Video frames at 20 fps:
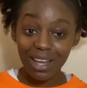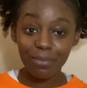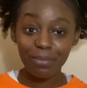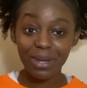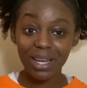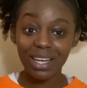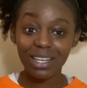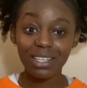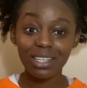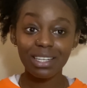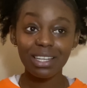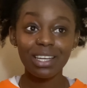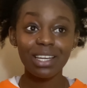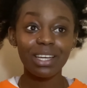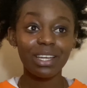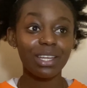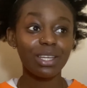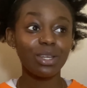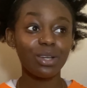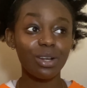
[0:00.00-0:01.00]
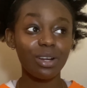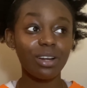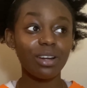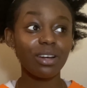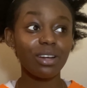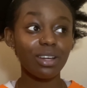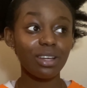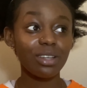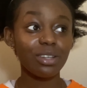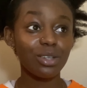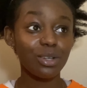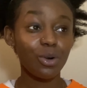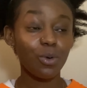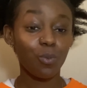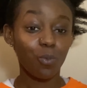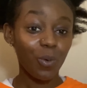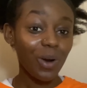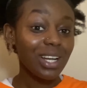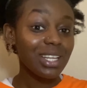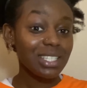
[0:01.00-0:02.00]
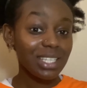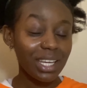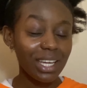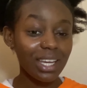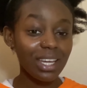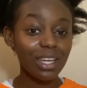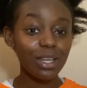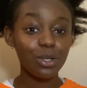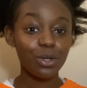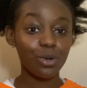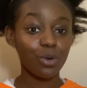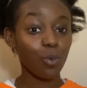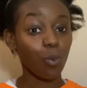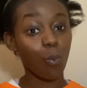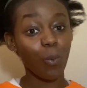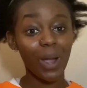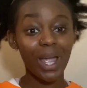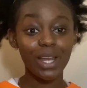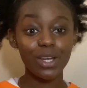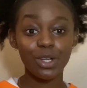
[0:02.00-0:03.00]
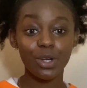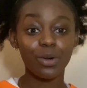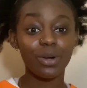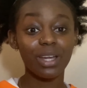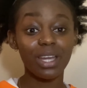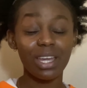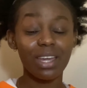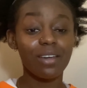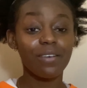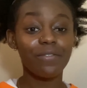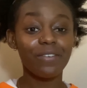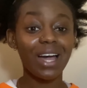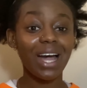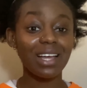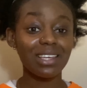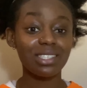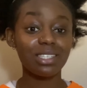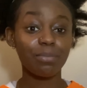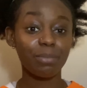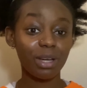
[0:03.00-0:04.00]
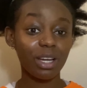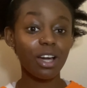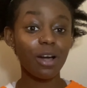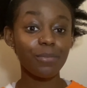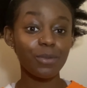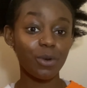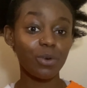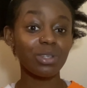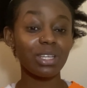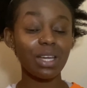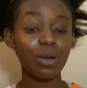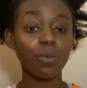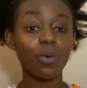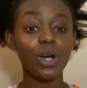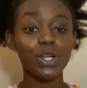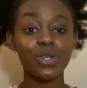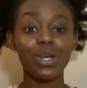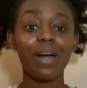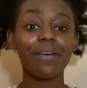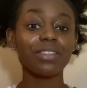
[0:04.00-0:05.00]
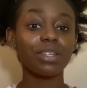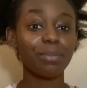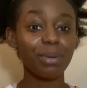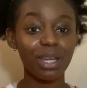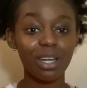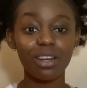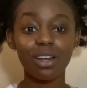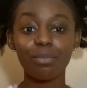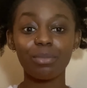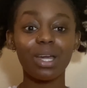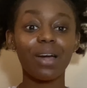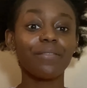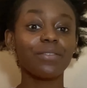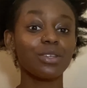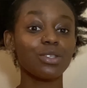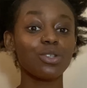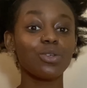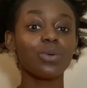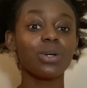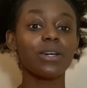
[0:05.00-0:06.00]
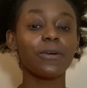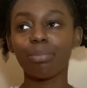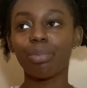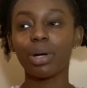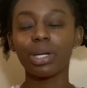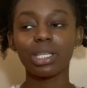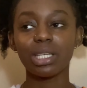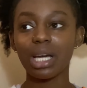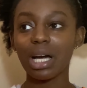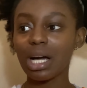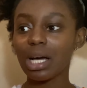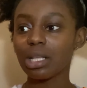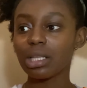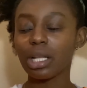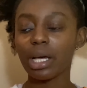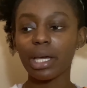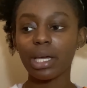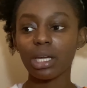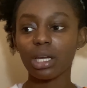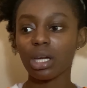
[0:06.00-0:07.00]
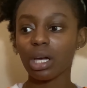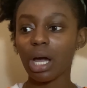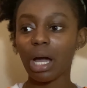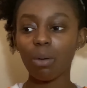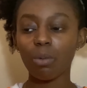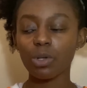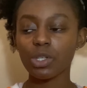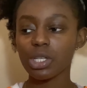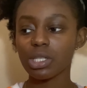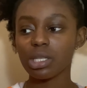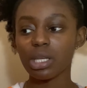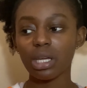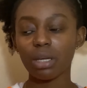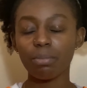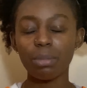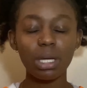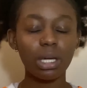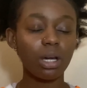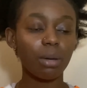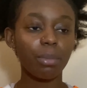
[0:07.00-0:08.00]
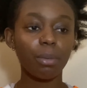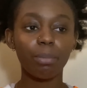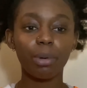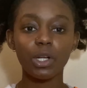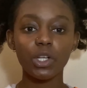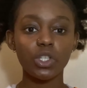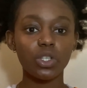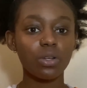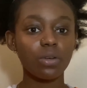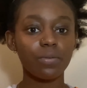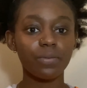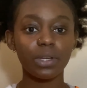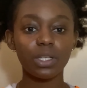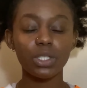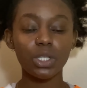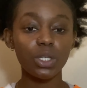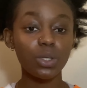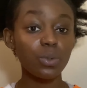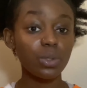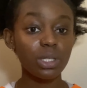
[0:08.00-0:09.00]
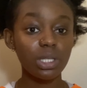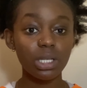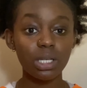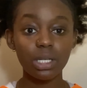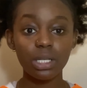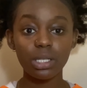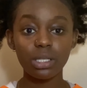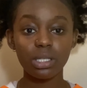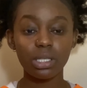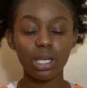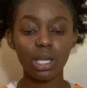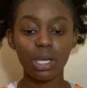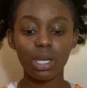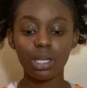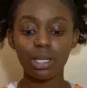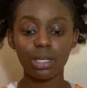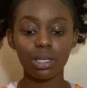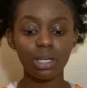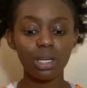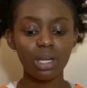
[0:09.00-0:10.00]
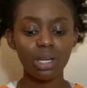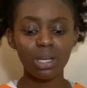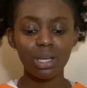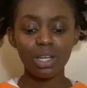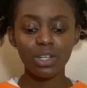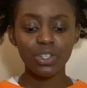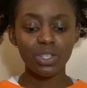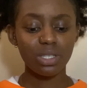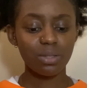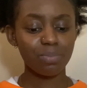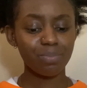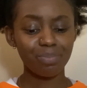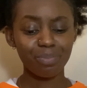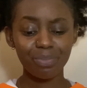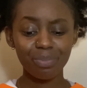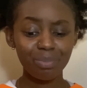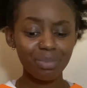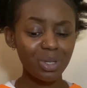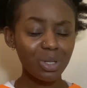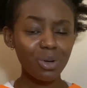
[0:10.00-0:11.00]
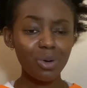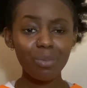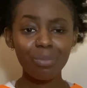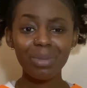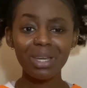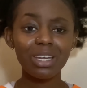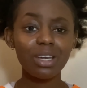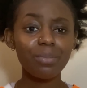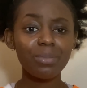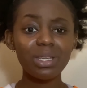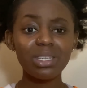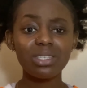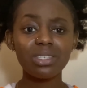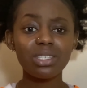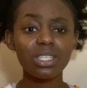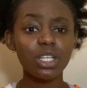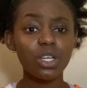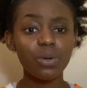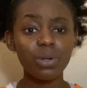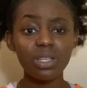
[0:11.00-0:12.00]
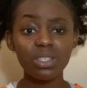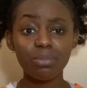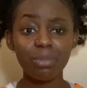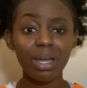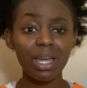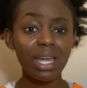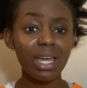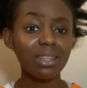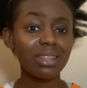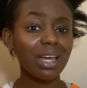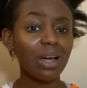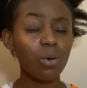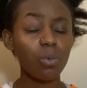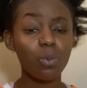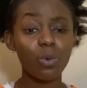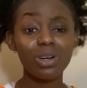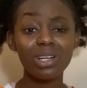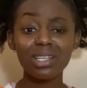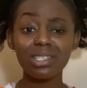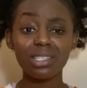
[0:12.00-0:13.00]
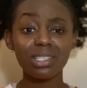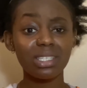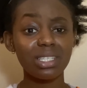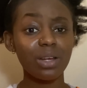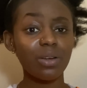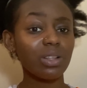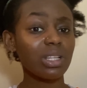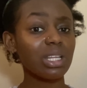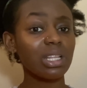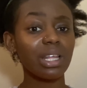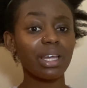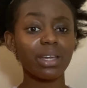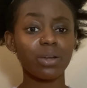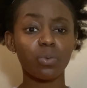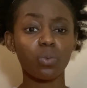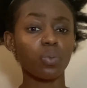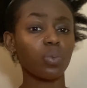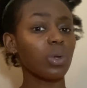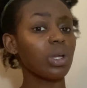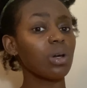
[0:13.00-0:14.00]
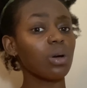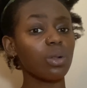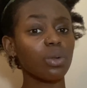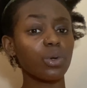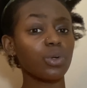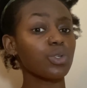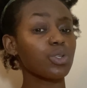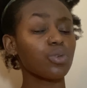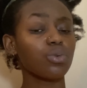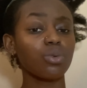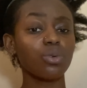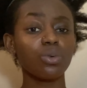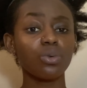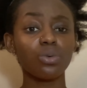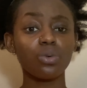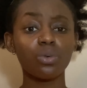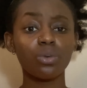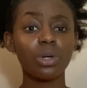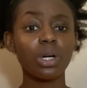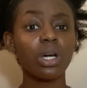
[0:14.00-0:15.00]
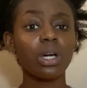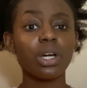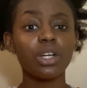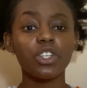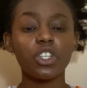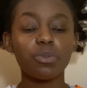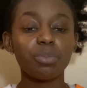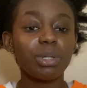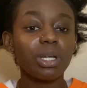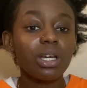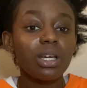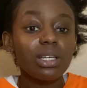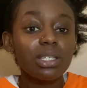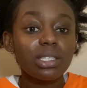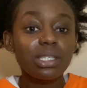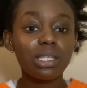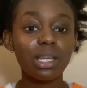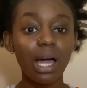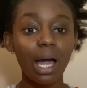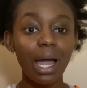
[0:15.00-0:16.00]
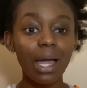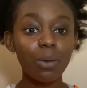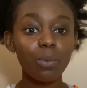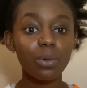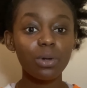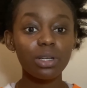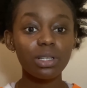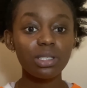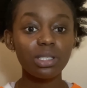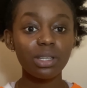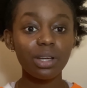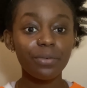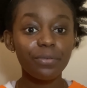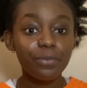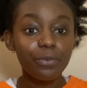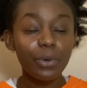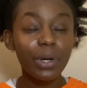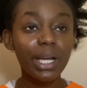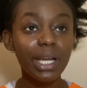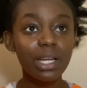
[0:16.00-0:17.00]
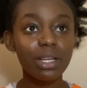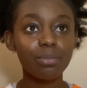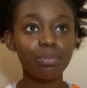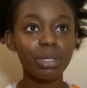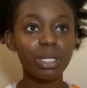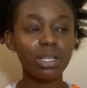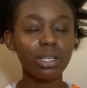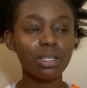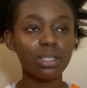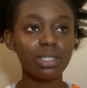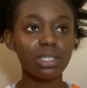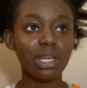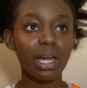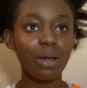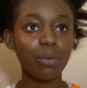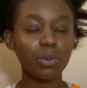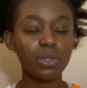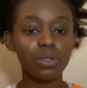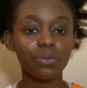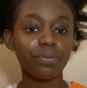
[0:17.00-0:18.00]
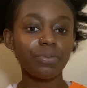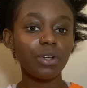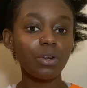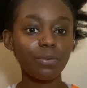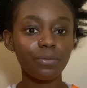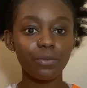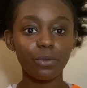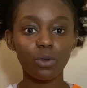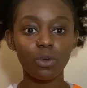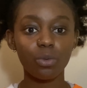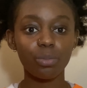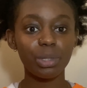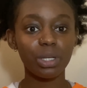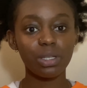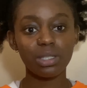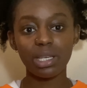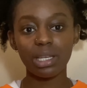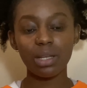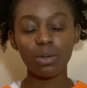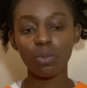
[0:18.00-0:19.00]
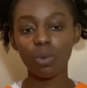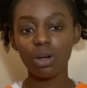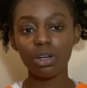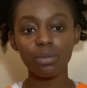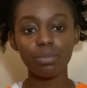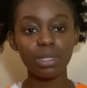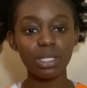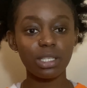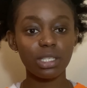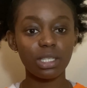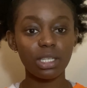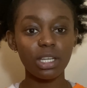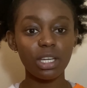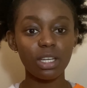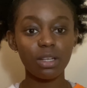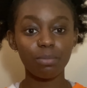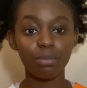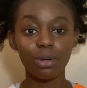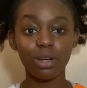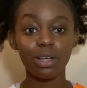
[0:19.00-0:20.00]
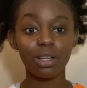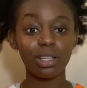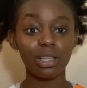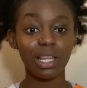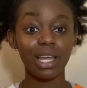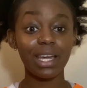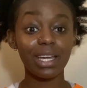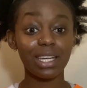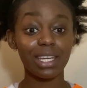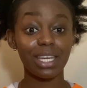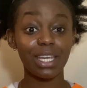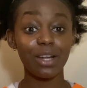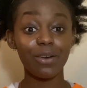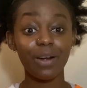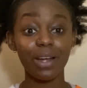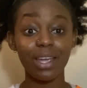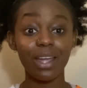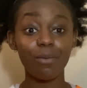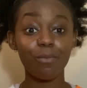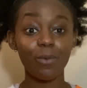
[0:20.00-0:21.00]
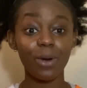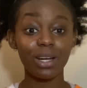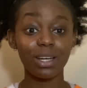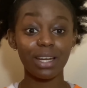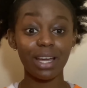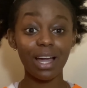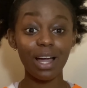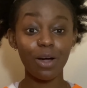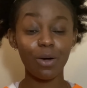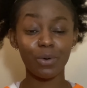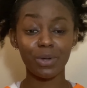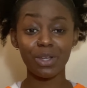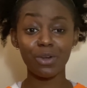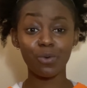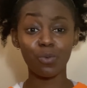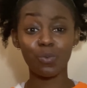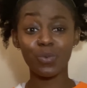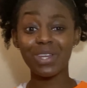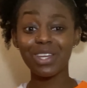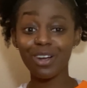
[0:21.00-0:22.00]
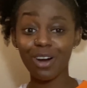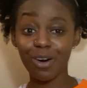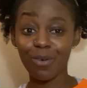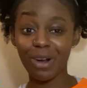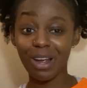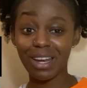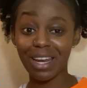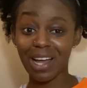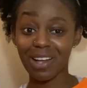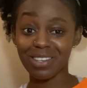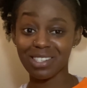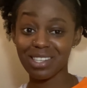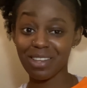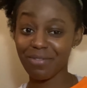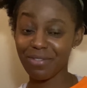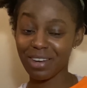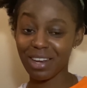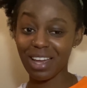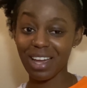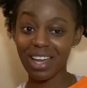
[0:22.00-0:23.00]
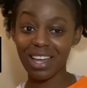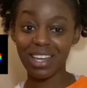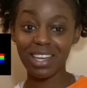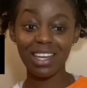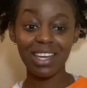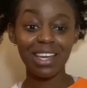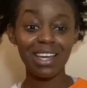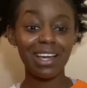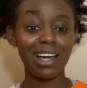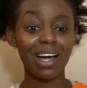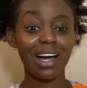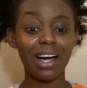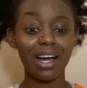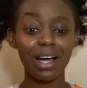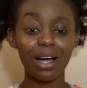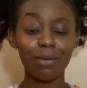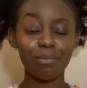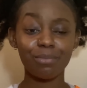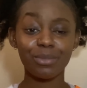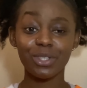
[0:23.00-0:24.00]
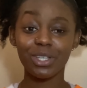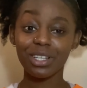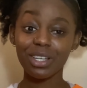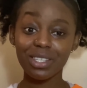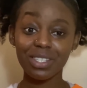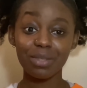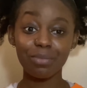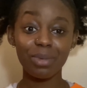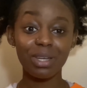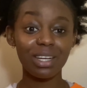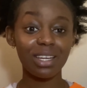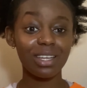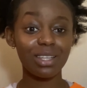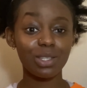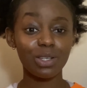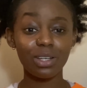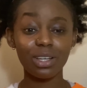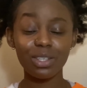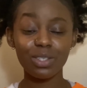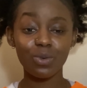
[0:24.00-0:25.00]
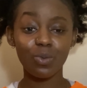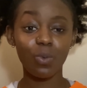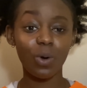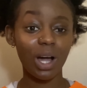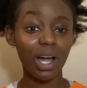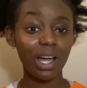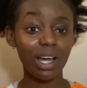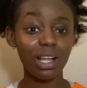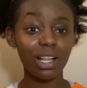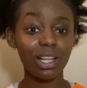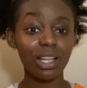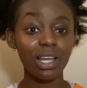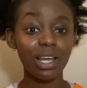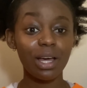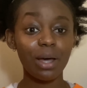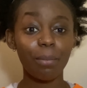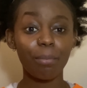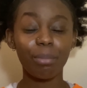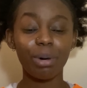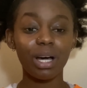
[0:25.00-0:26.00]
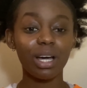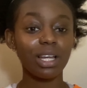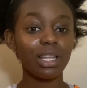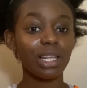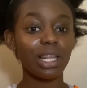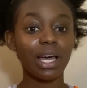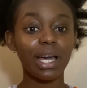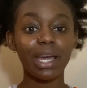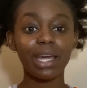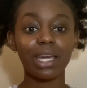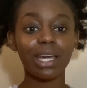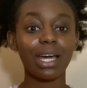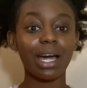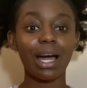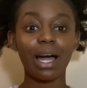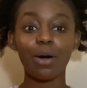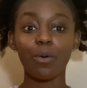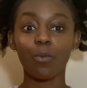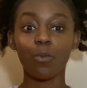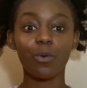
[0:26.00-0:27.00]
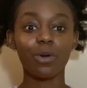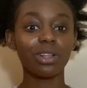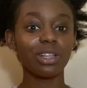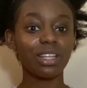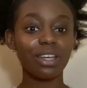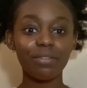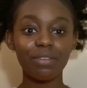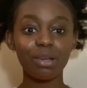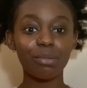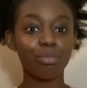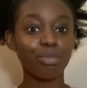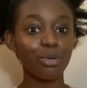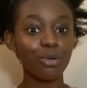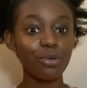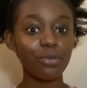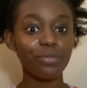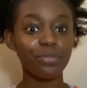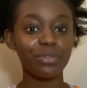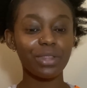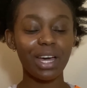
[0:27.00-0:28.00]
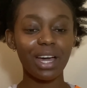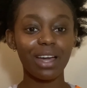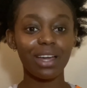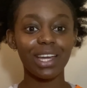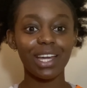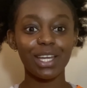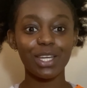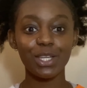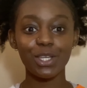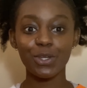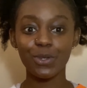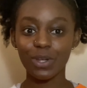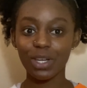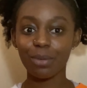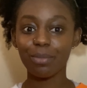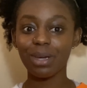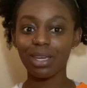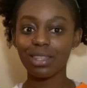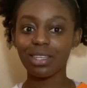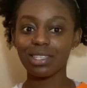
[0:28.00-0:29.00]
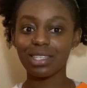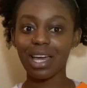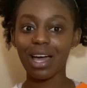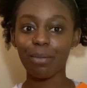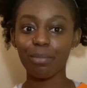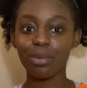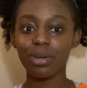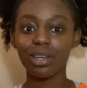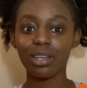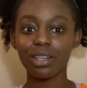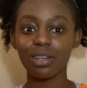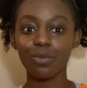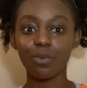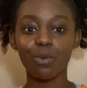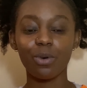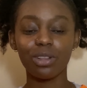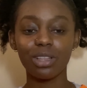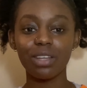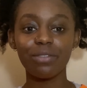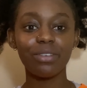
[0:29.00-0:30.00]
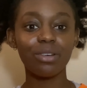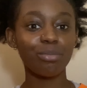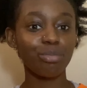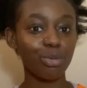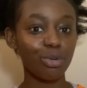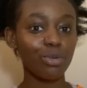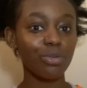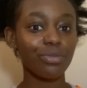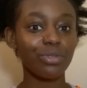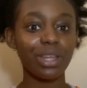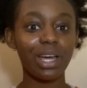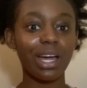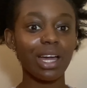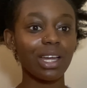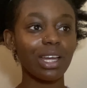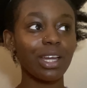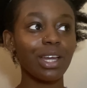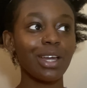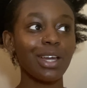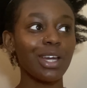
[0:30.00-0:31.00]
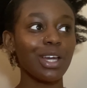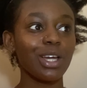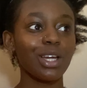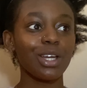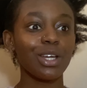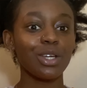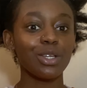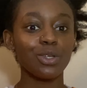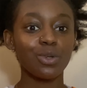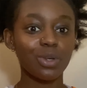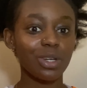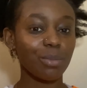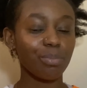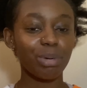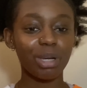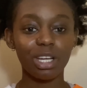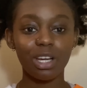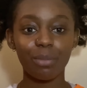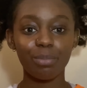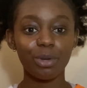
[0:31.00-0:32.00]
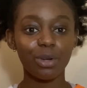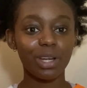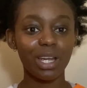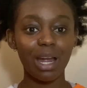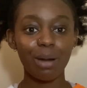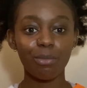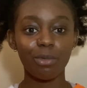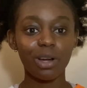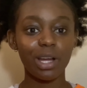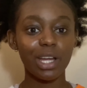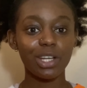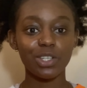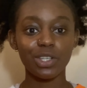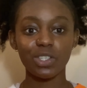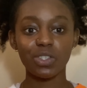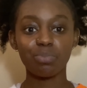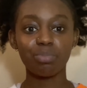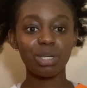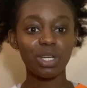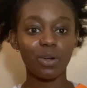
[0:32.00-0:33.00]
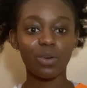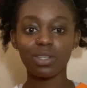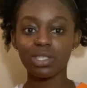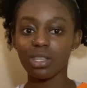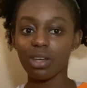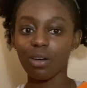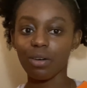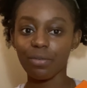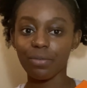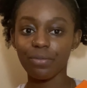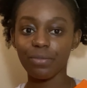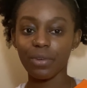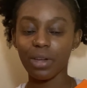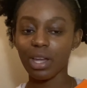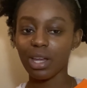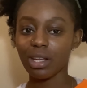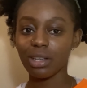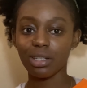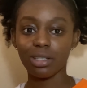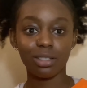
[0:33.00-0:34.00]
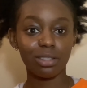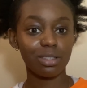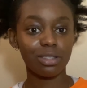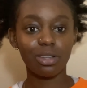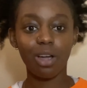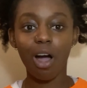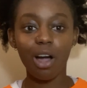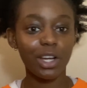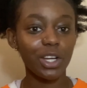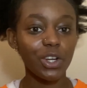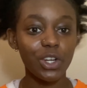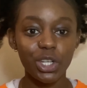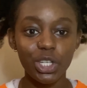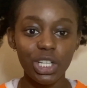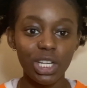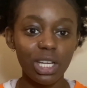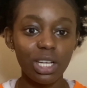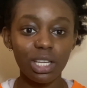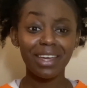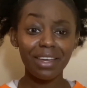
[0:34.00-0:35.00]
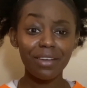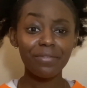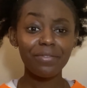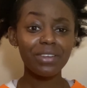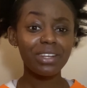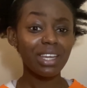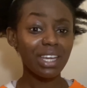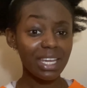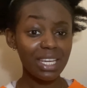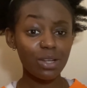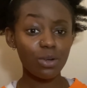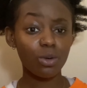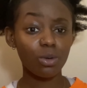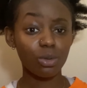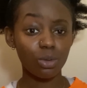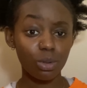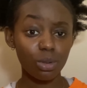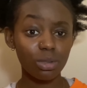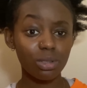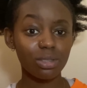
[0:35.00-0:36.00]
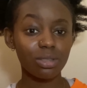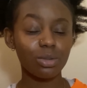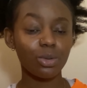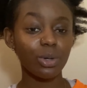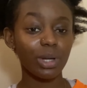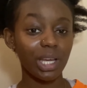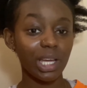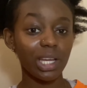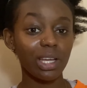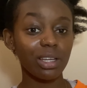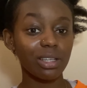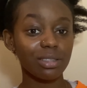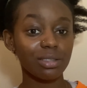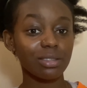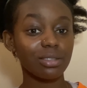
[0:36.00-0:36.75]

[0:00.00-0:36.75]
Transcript: man, your one day, your when, your if has to become your day one. You have to pick it up, you have to do it. But yeah, like I would just like make up a bunch of excuses and just, you know, make up these insecurities in my head that weren't necessarily like real or true, just because I was afraid, because I was fearful, because I didn't want to be seen. But like here I am right now, here we are right now, Steph and I. Took us a minute, took us a while, but like we're living proof that you can make this happen. We're living proof that you could pick up your camera and just be yourself and talk your shit. If an 8-year-old, okay,